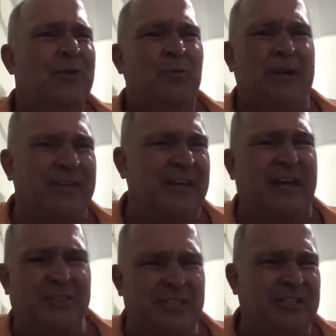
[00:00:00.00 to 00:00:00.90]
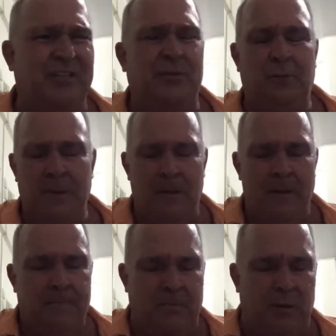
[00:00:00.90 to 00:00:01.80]
What do you think I should do?
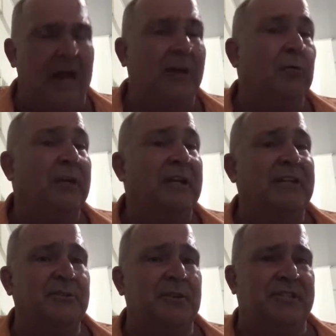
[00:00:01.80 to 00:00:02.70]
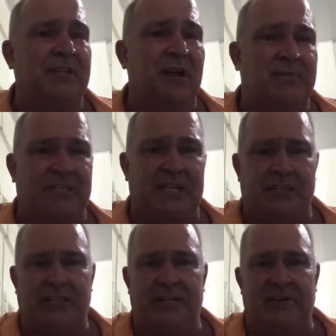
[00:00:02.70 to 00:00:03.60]
I had a really interesting
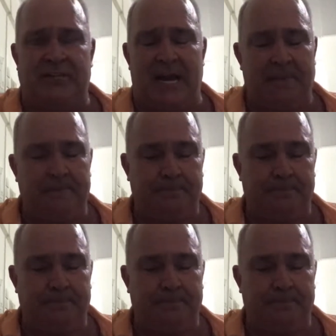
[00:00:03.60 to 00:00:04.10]
conversation the other day.